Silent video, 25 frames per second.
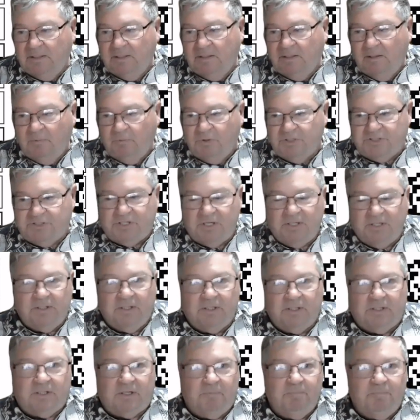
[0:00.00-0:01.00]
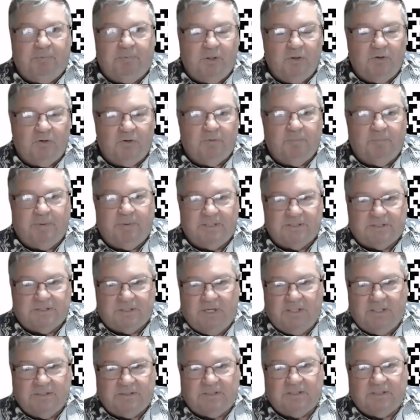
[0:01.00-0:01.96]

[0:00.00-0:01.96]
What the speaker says: was in the computer business